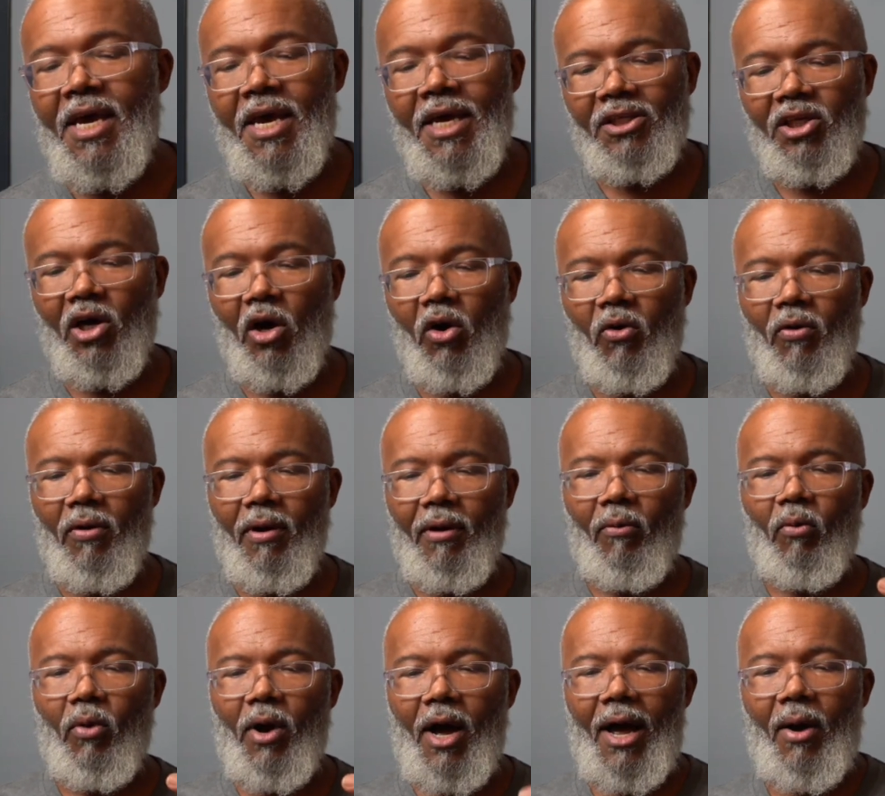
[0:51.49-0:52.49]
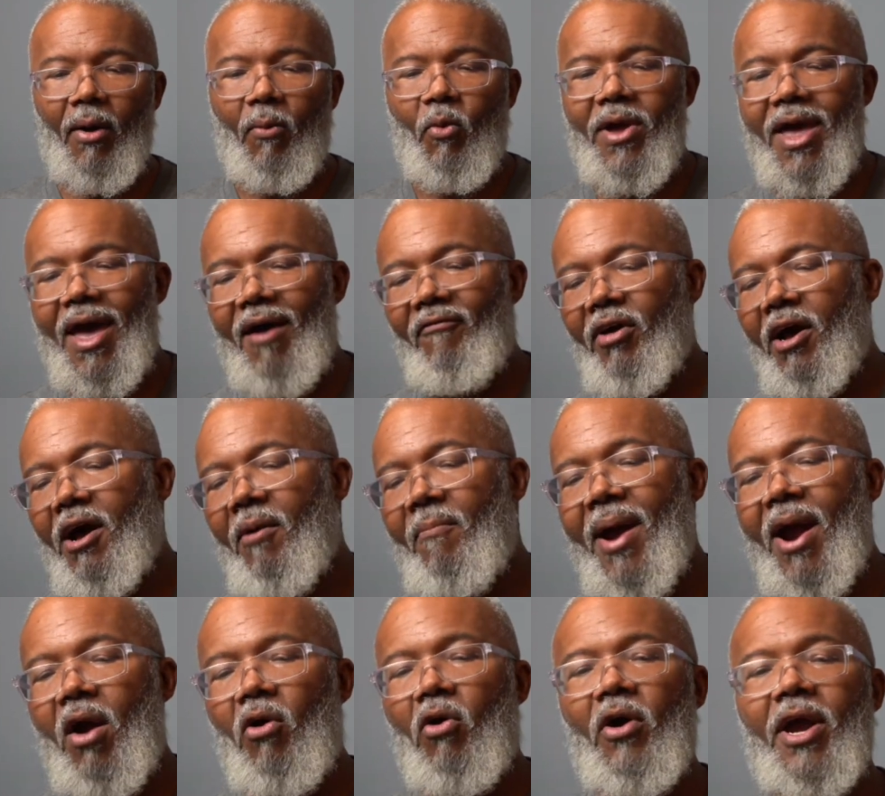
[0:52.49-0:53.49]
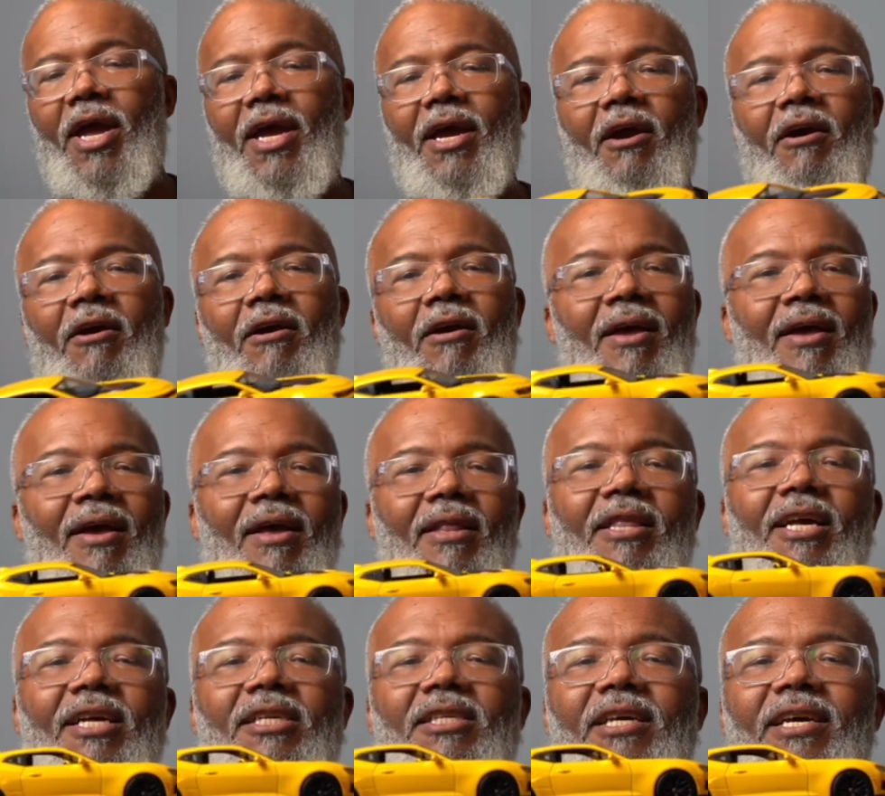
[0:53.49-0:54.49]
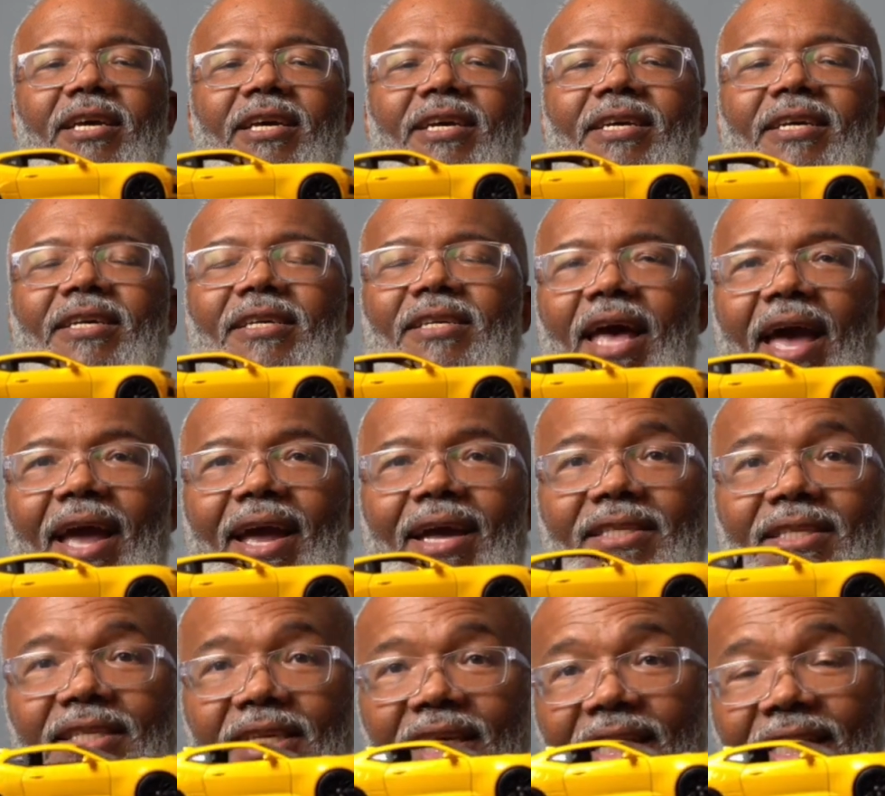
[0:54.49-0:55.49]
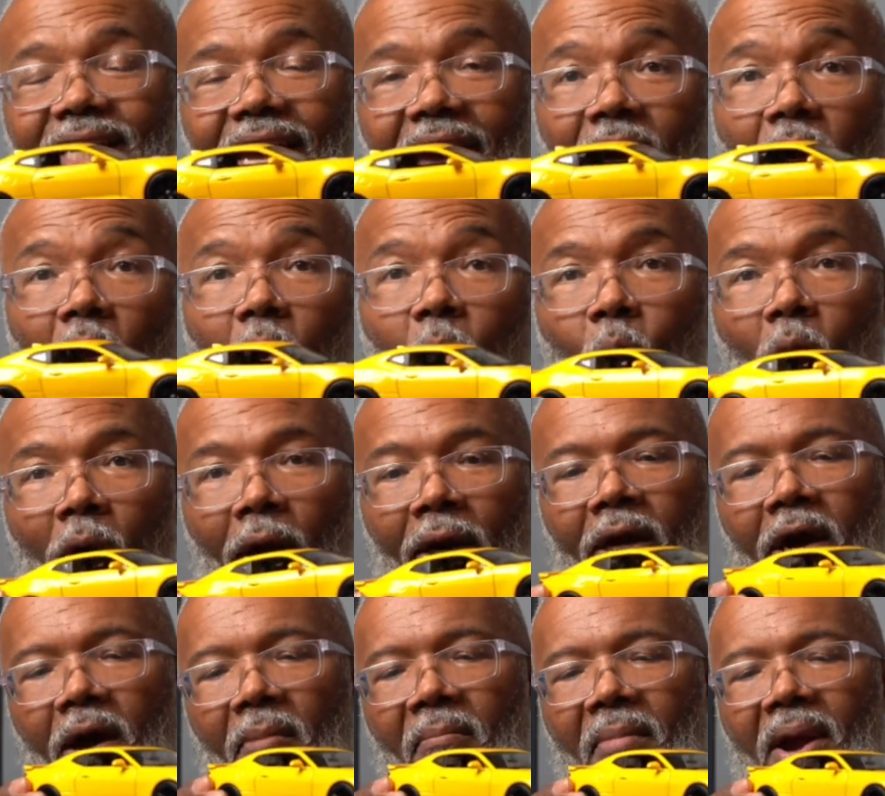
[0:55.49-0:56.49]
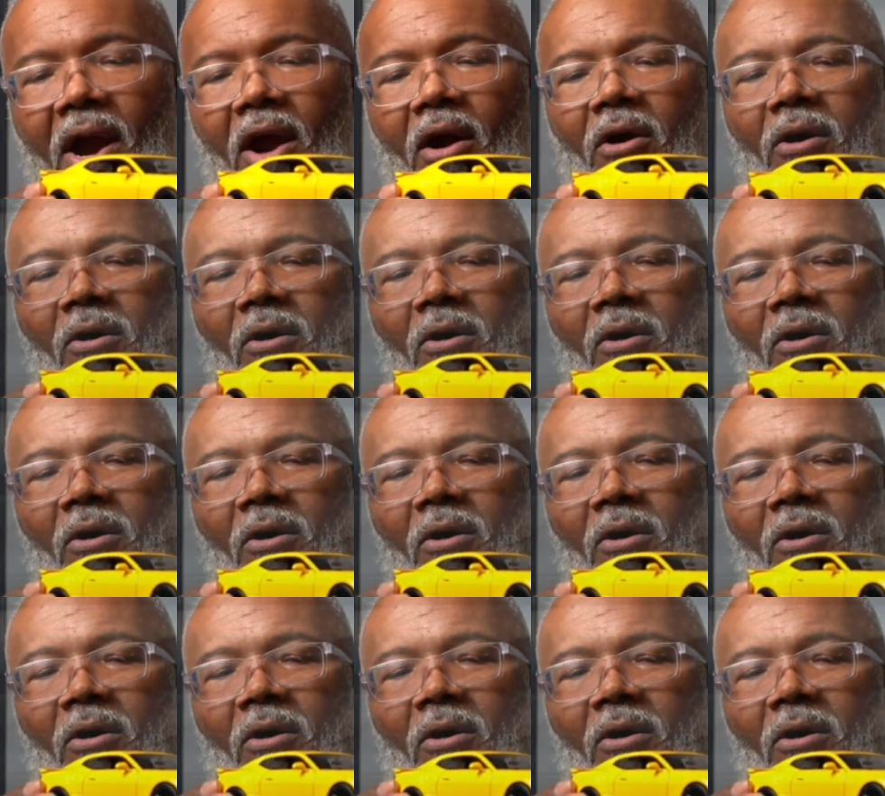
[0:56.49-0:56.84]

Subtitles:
So we have a Camaro here. This is a ZL1 Camaro.